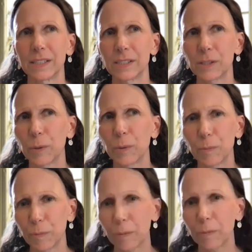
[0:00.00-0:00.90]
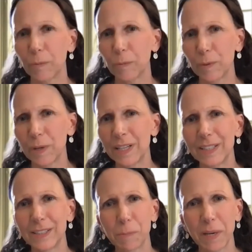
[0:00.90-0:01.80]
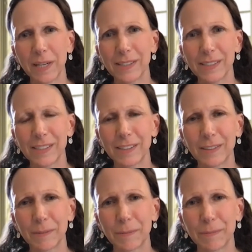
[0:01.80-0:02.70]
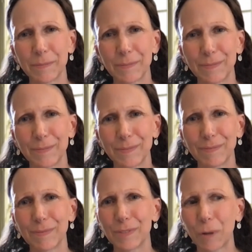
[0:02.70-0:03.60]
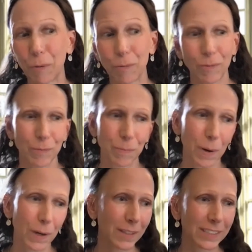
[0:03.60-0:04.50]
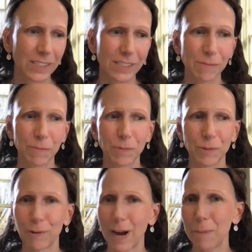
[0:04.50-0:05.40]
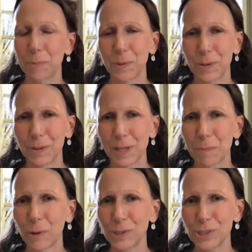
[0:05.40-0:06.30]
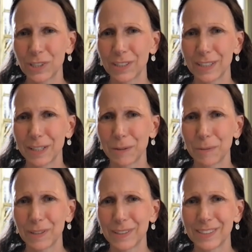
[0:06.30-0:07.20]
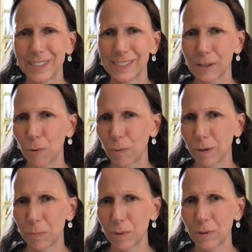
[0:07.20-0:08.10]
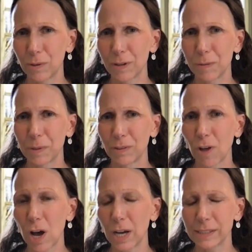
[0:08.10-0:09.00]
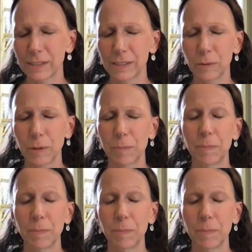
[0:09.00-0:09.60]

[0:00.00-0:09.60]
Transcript: so we need space to, you know, partly just grapple emotionally with just horrible, horrible loss. And so